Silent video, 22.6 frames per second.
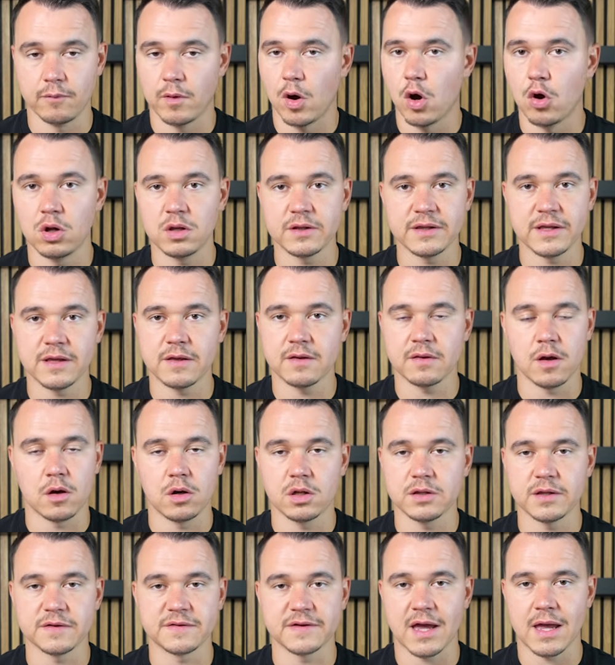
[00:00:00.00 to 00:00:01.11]
all the
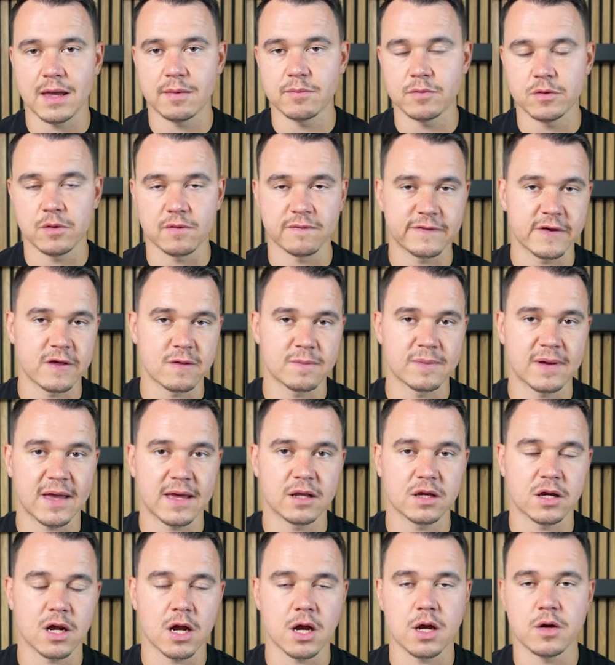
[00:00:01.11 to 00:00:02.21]
time. Your Facebook ad
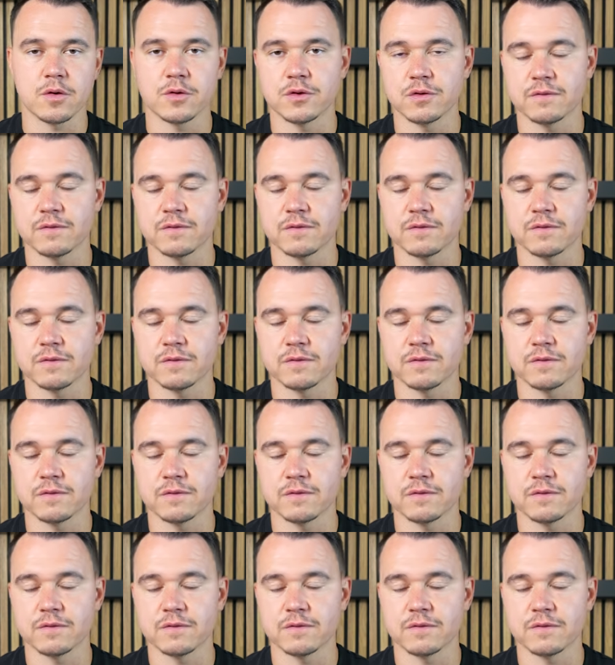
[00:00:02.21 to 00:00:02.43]
account,